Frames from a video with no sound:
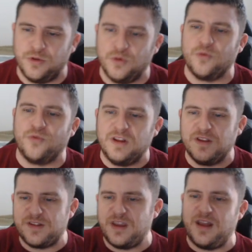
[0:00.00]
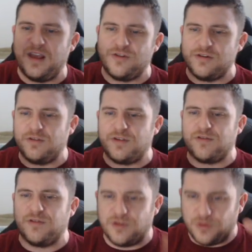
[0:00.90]
You real estate
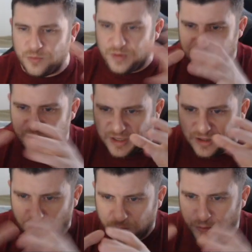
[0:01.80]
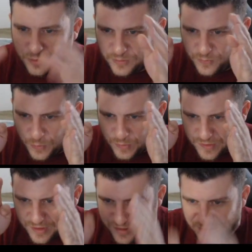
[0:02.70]
agents, you need to be local and
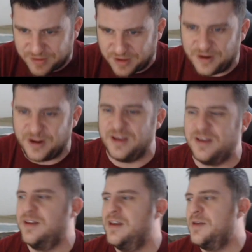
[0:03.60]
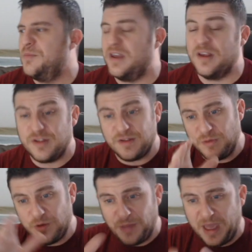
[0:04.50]
focused on this area because
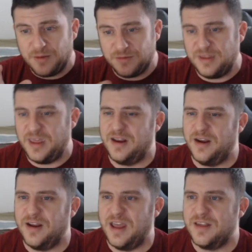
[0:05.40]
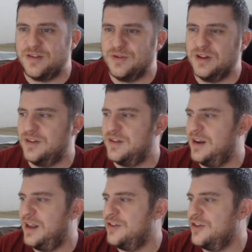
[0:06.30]
you're bound to that area as a real
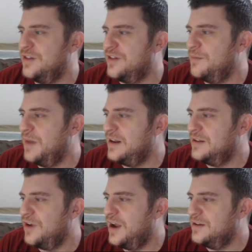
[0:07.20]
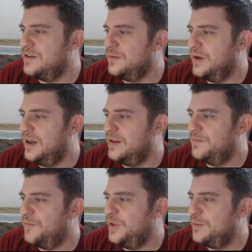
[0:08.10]
estate agent and somebody trying to
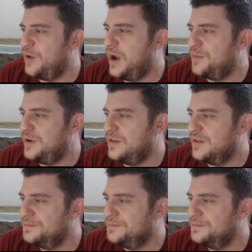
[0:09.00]
flip properties.